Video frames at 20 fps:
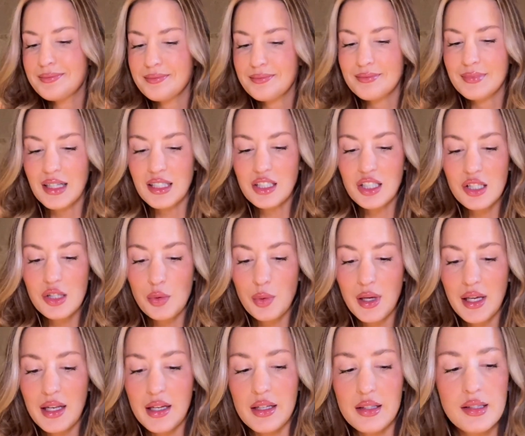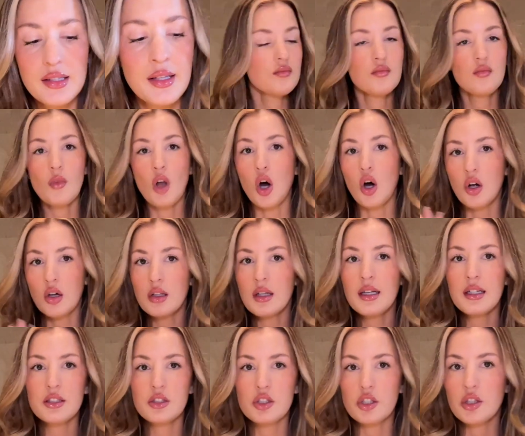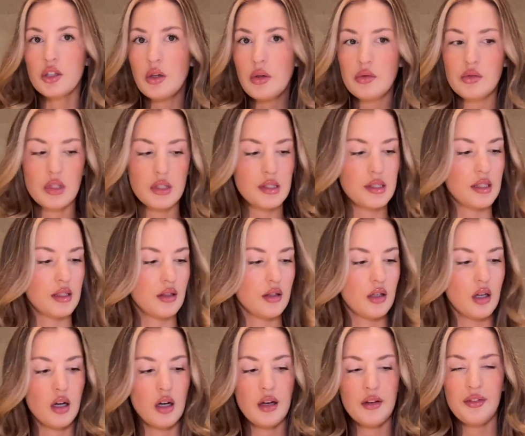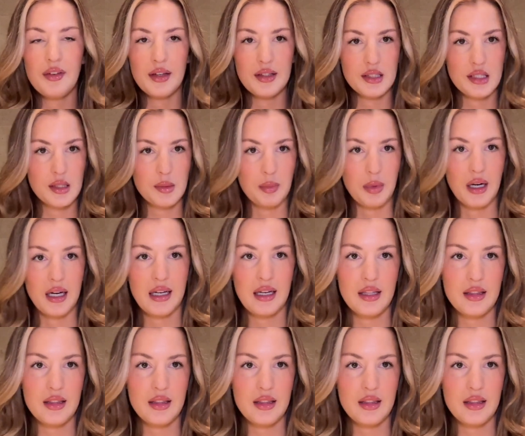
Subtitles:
That's just the way it is. All I do to seal it off is spray it.